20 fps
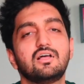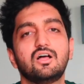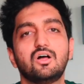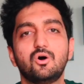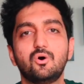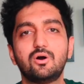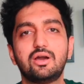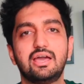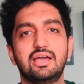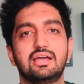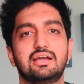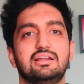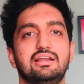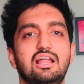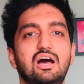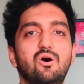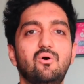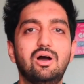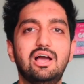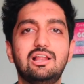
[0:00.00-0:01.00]
Okay,
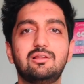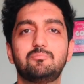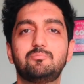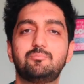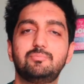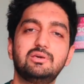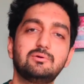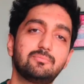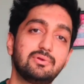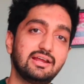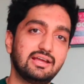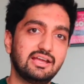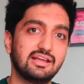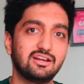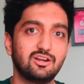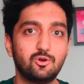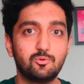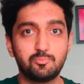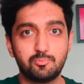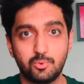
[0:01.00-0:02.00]
now I'll be breaking
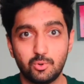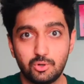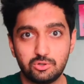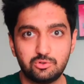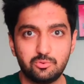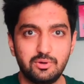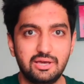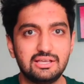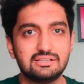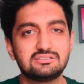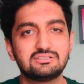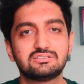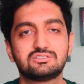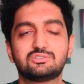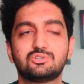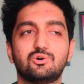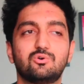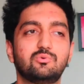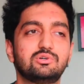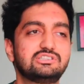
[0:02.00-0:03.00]
down both ways,
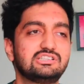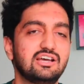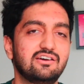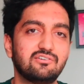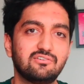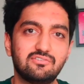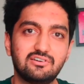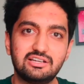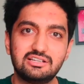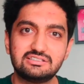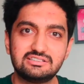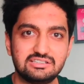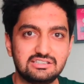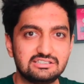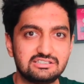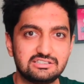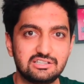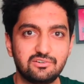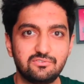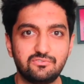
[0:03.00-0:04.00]
so whichever one is
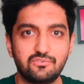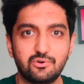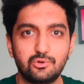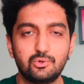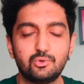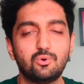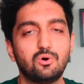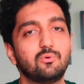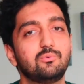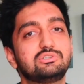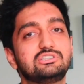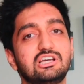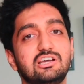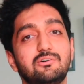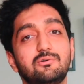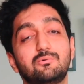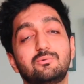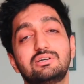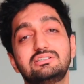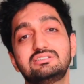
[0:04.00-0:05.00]
easier for you or
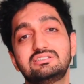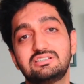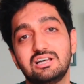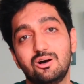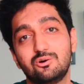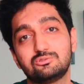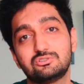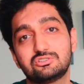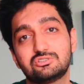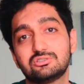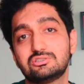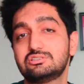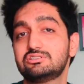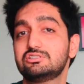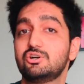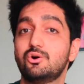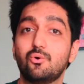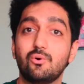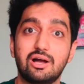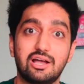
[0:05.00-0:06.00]
whichever one sounds
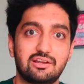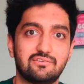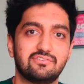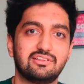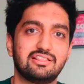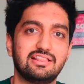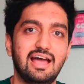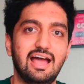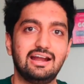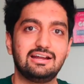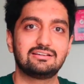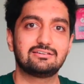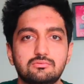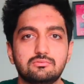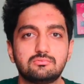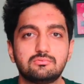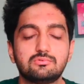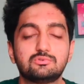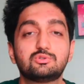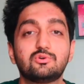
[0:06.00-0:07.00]
good, go ahead with that.
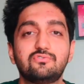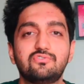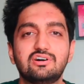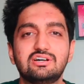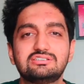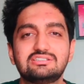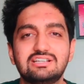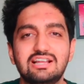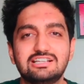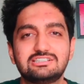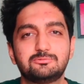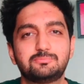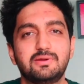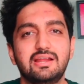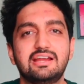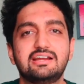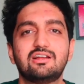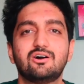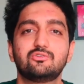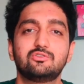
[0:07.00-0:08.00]
So first let's
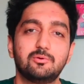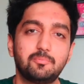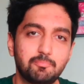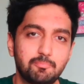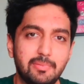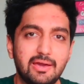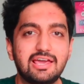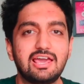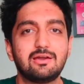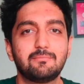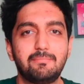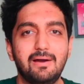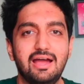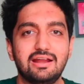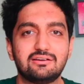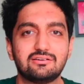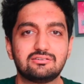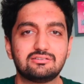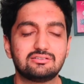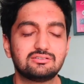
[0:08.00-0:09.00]
break down the picking
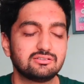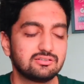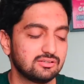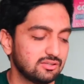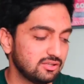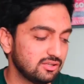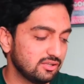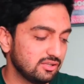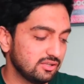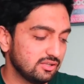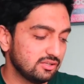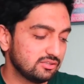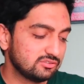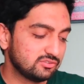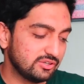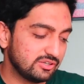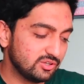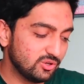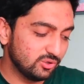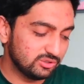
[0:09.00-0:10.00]
pattern.
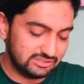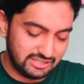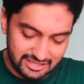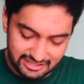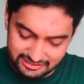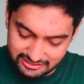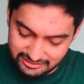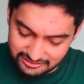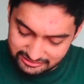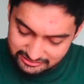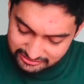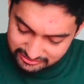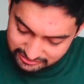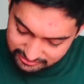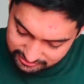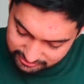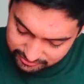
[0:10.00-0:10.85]
So it goes like this.